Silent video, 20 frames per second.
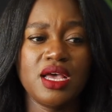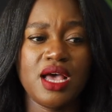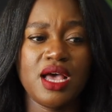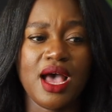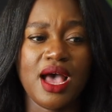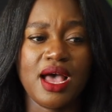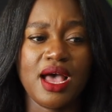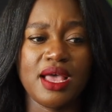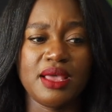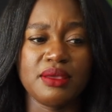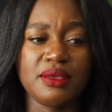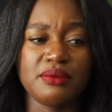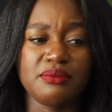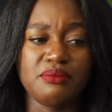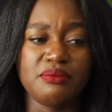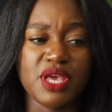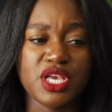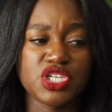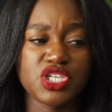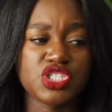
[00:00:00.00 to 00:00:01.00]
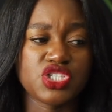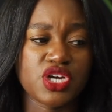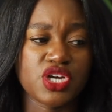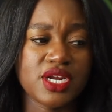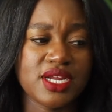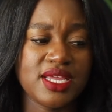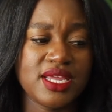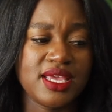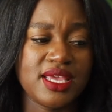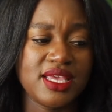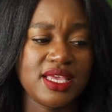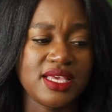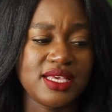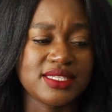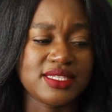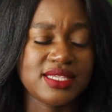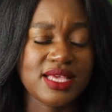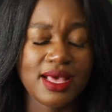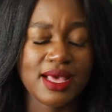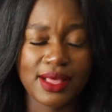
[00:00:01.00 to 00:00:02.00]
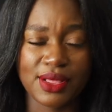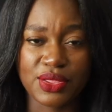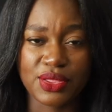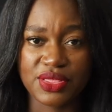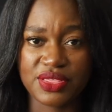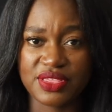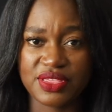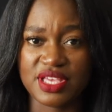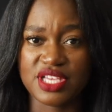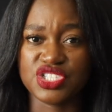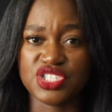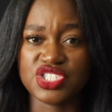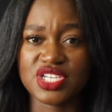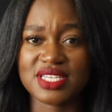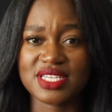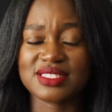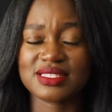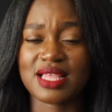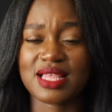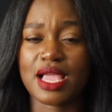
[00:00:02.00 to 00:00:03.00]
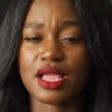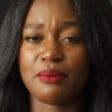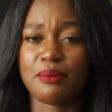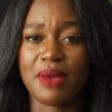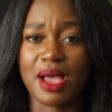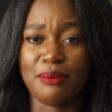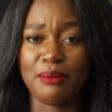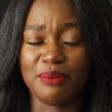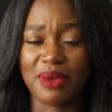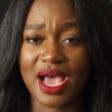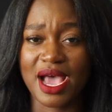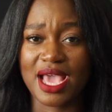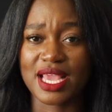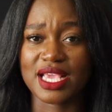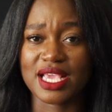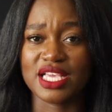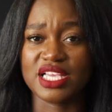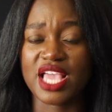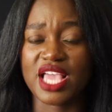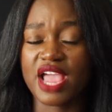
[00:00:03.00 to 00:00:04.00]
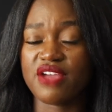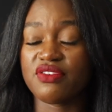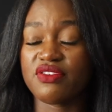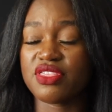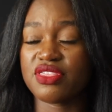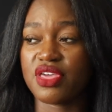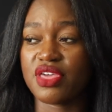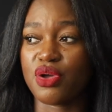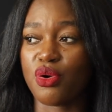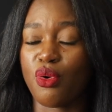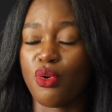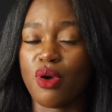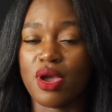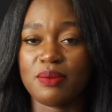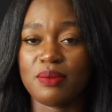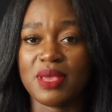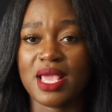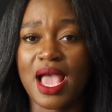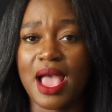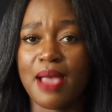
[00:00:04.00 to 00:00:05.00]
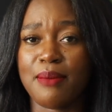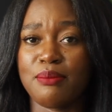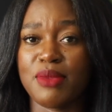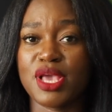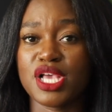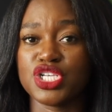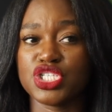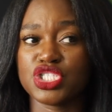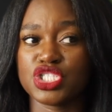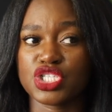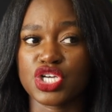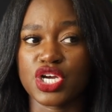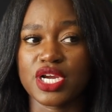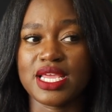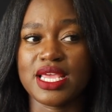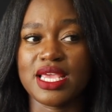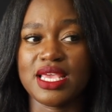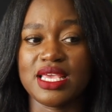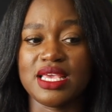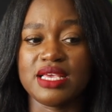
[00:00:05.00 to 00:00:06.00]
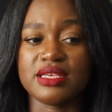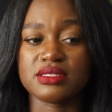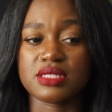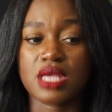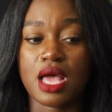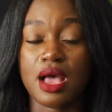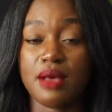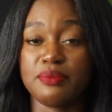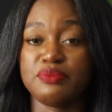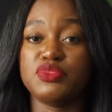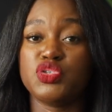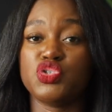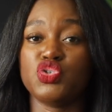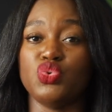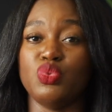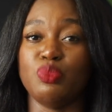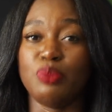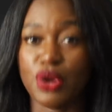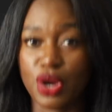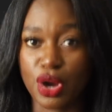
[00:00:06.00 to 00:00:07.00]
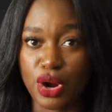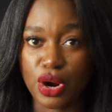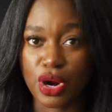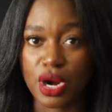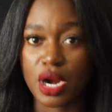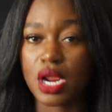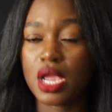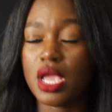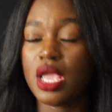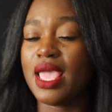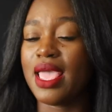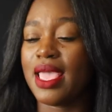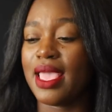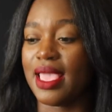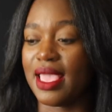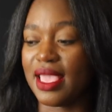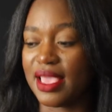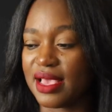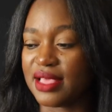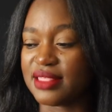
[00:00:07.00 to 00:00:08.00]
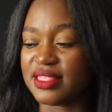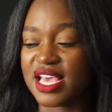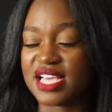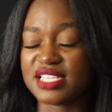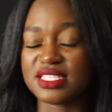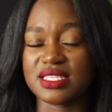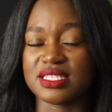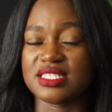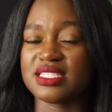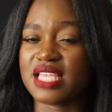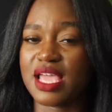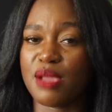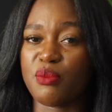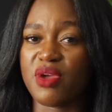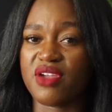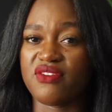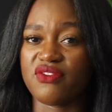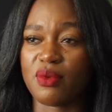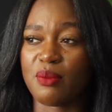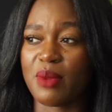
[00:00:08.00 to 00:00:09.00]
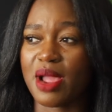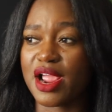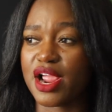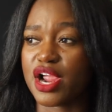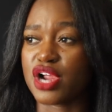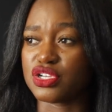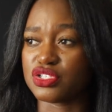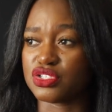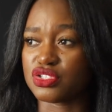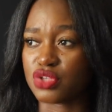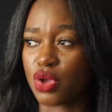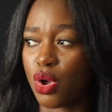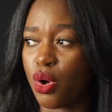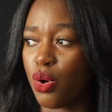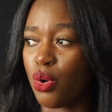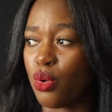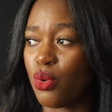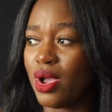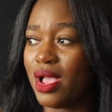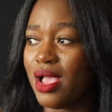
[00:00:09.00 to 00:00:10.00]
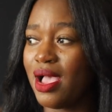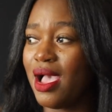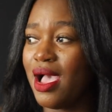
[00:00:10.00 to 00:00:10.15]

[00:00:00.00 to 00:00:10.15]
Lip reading: I make sure it is healthy, just like my body. Everything on me, I make sure it is up to par. And that's the same way for my hair. So,